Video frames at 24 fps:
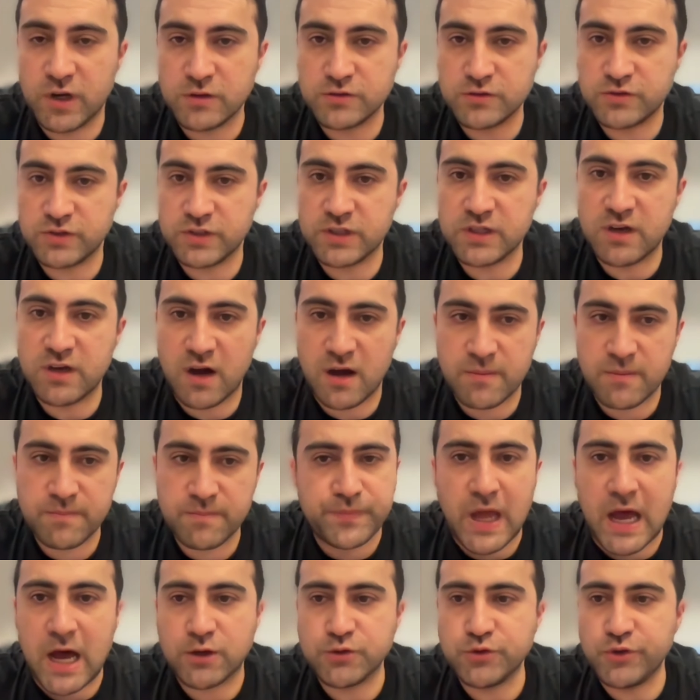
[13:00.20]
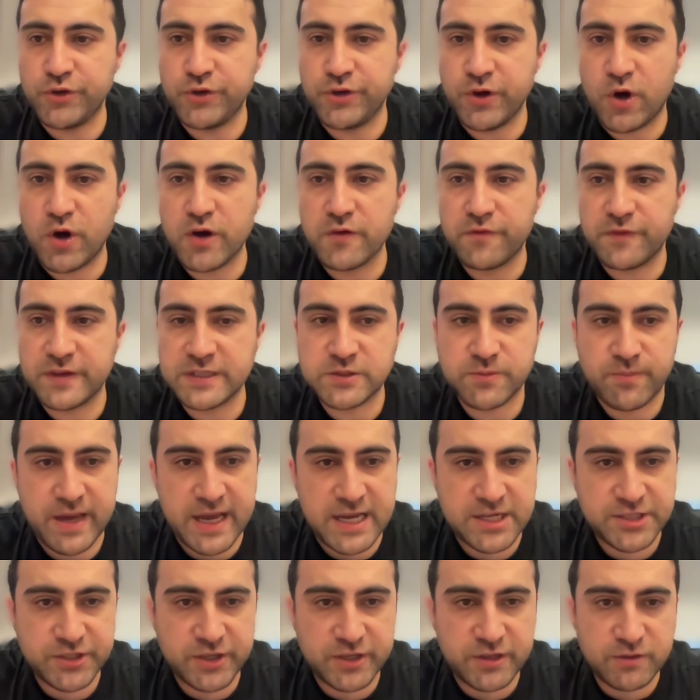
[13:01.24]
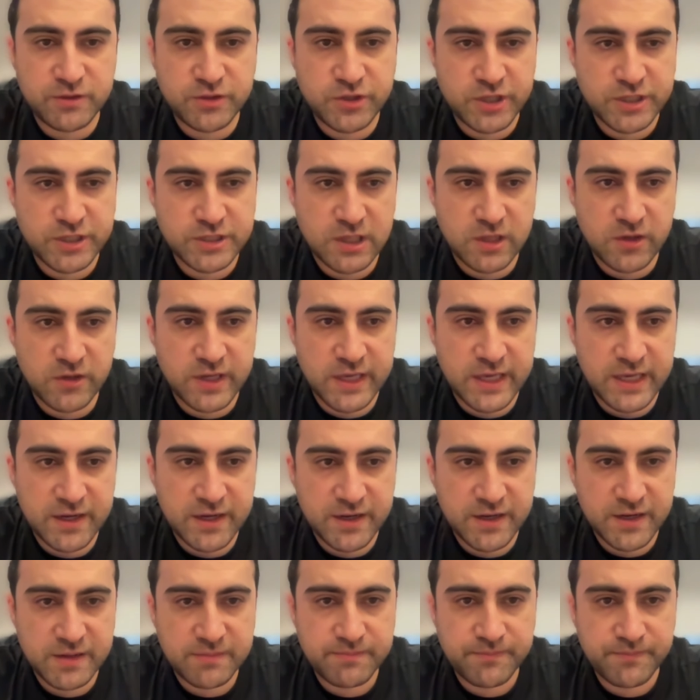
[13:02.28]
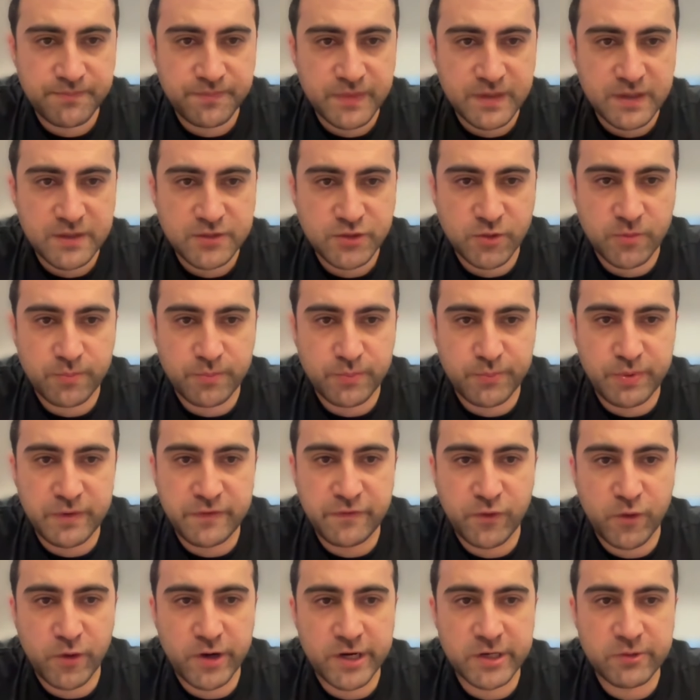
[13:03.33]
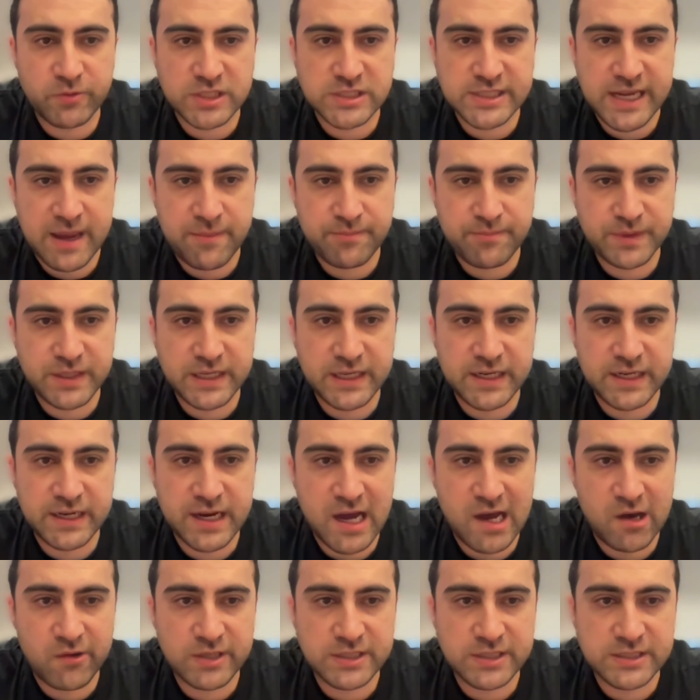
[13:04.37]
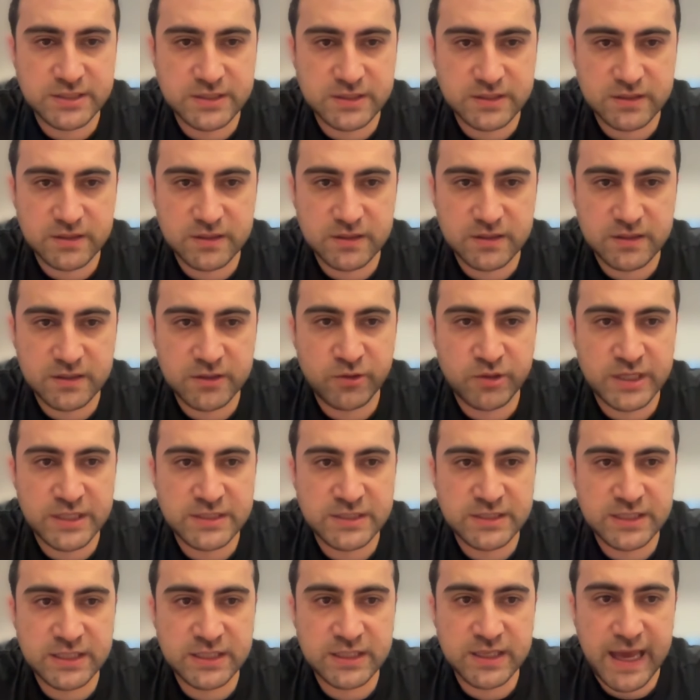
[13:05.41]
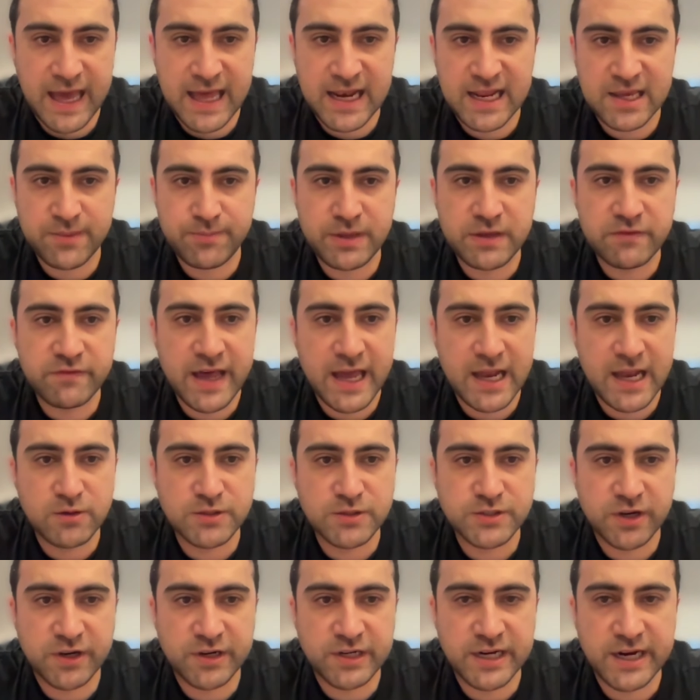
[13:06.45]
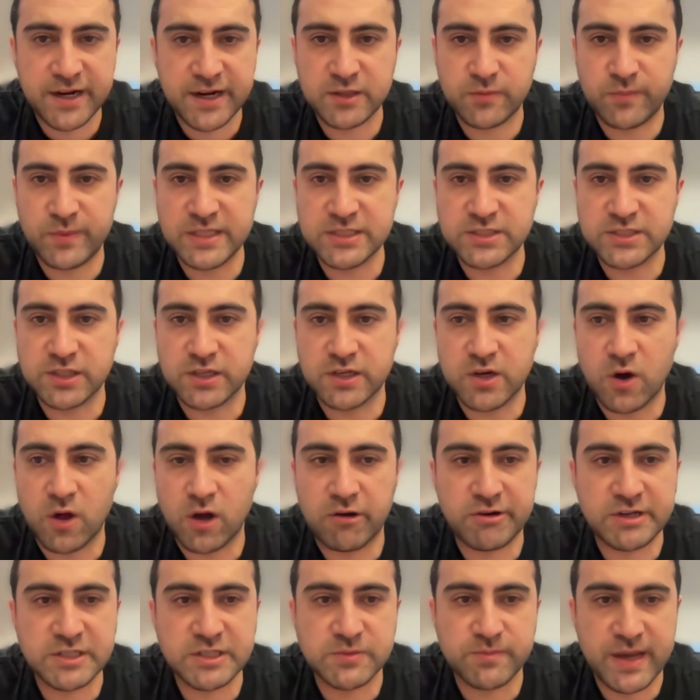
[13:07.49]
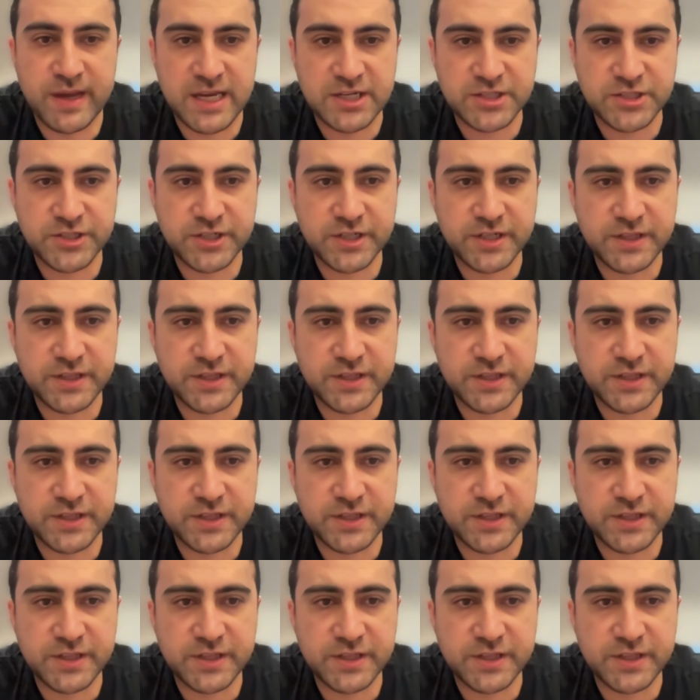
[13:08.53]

to the gum. How do you know if it's measured? You just look here. So before it was empty, and now you can see the LAB values are there. It means the color is measured.